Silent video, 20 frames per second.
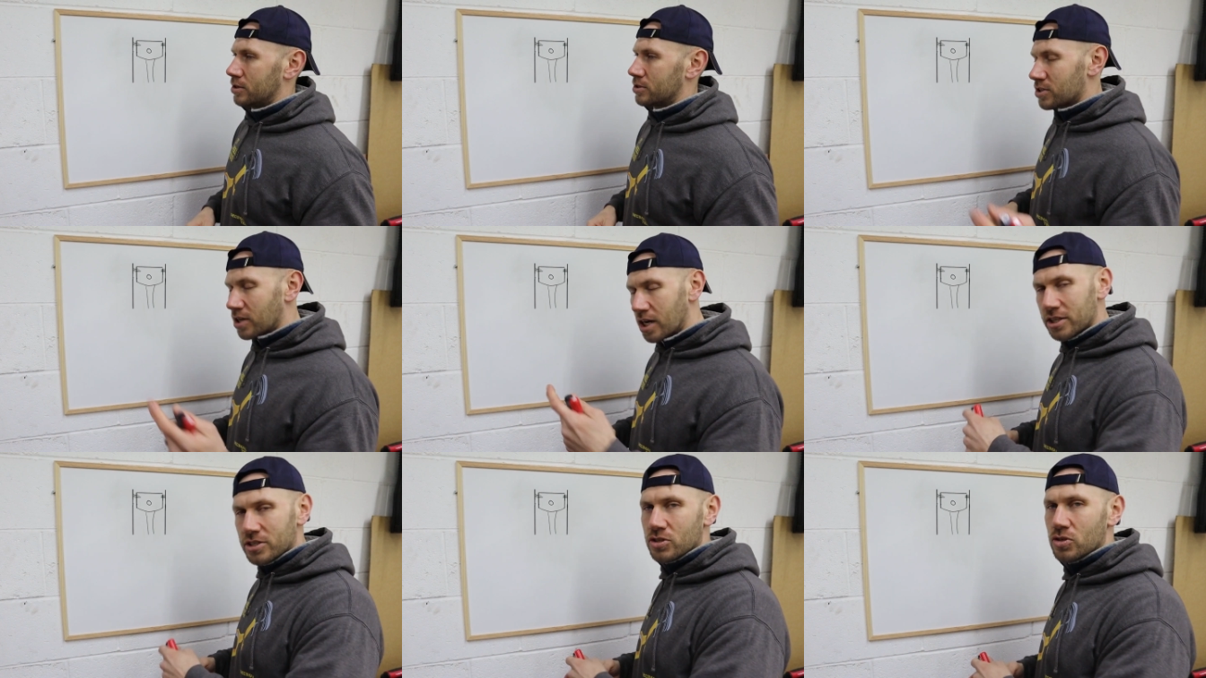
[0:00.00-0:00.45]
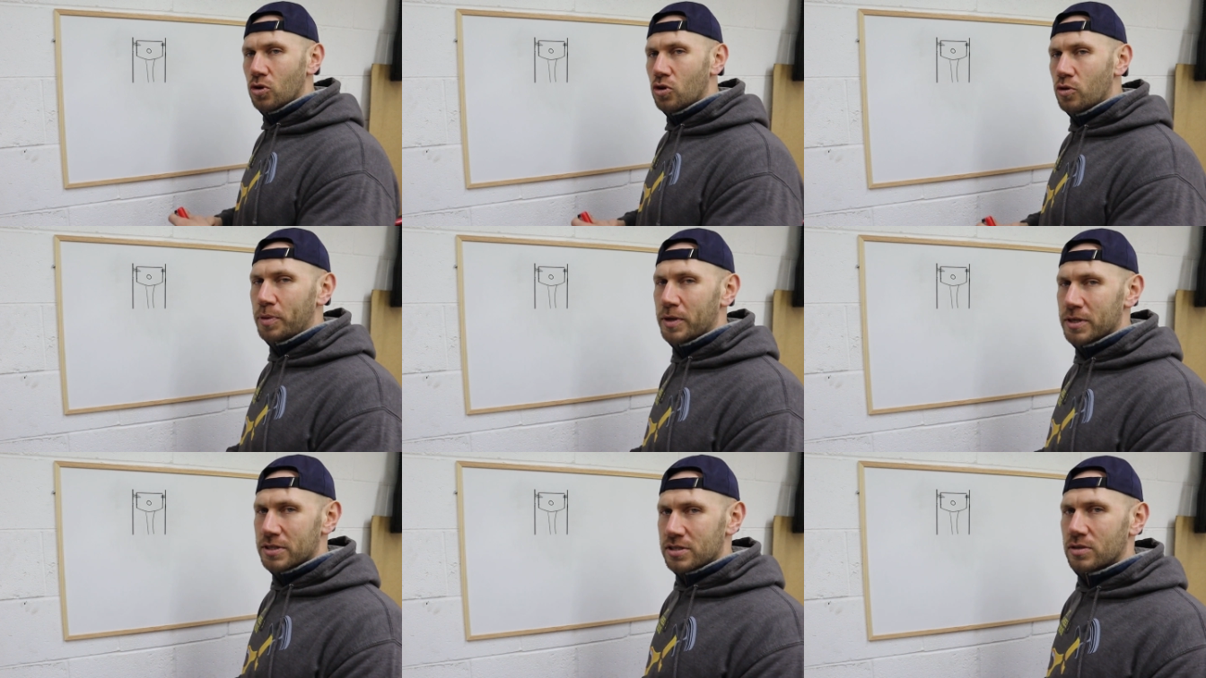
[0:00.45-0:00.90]
So let's
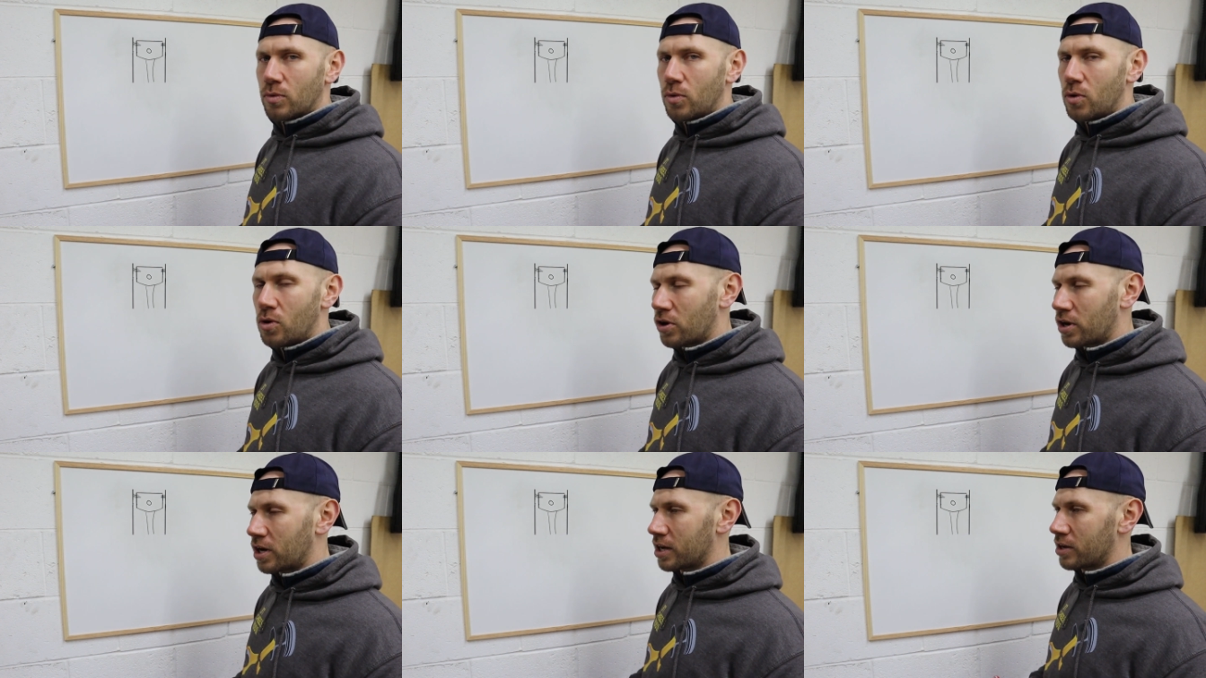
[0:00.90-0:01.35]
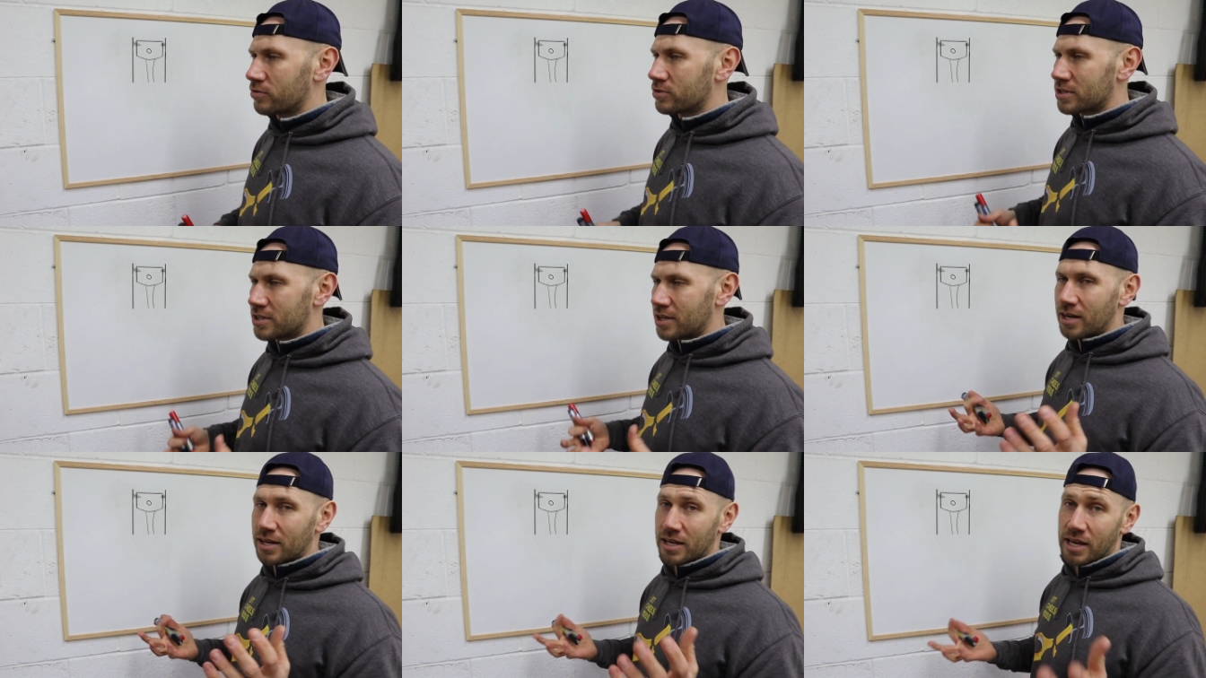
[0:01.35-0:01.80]
talk piston to wall
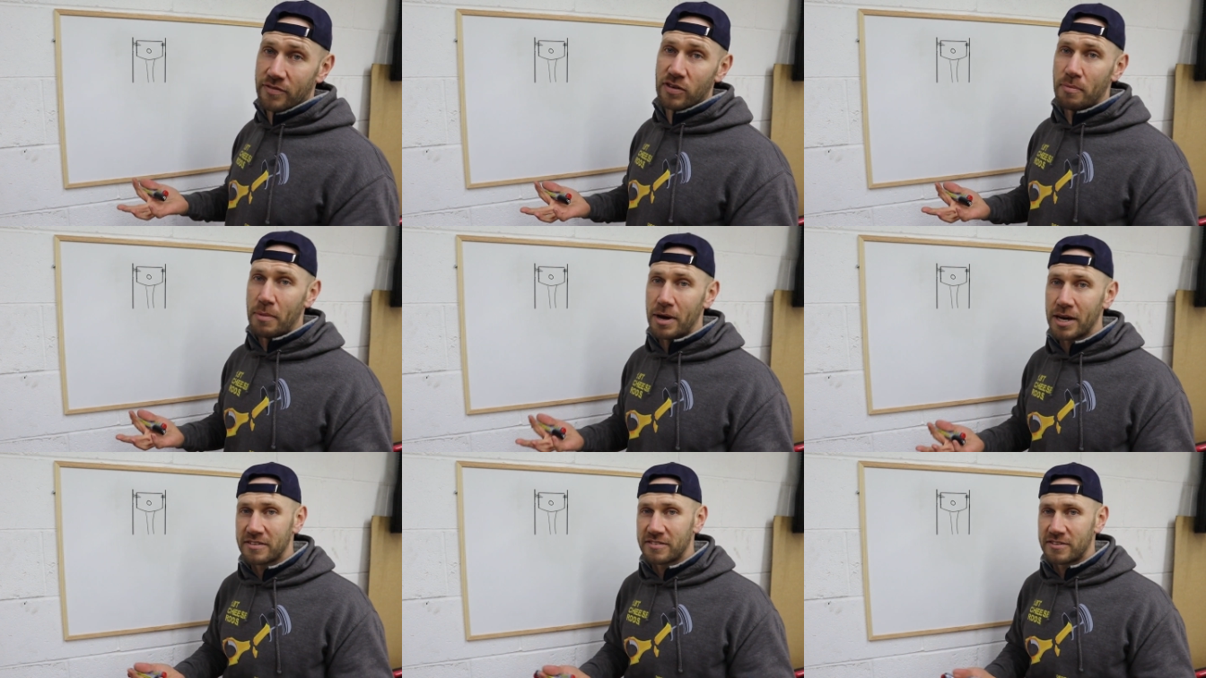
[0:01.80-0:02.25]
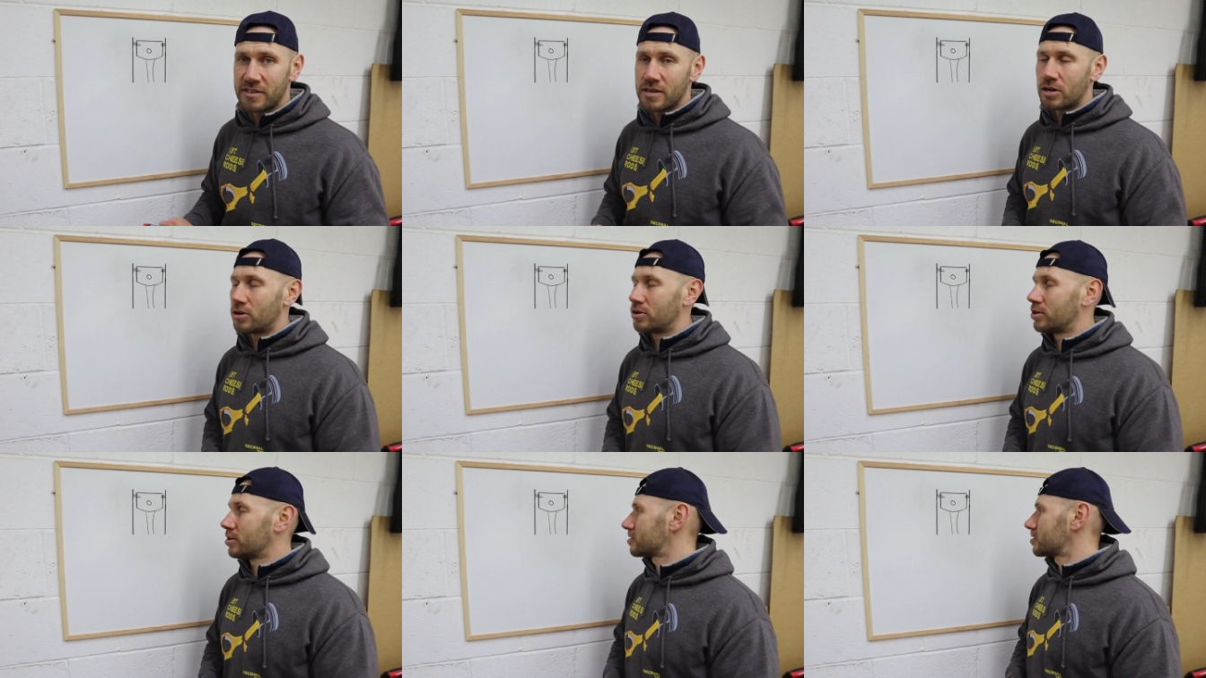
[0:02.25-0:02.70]
clearance and I'll give you my
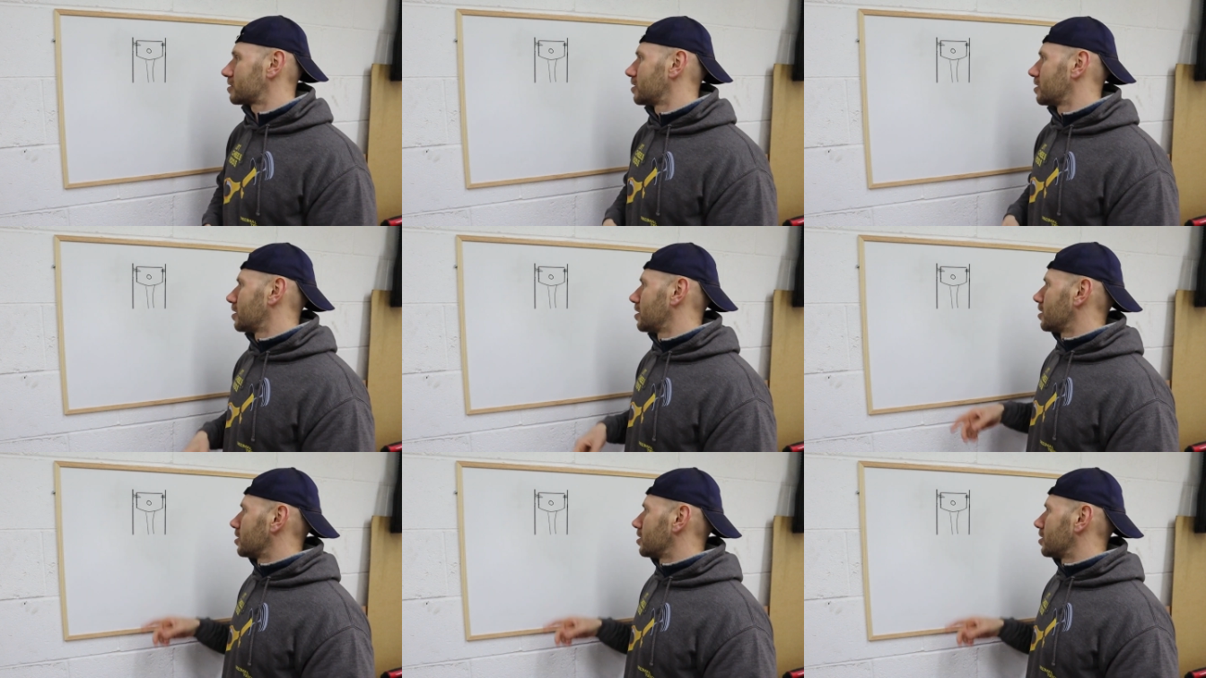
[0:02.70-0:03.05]
take on it.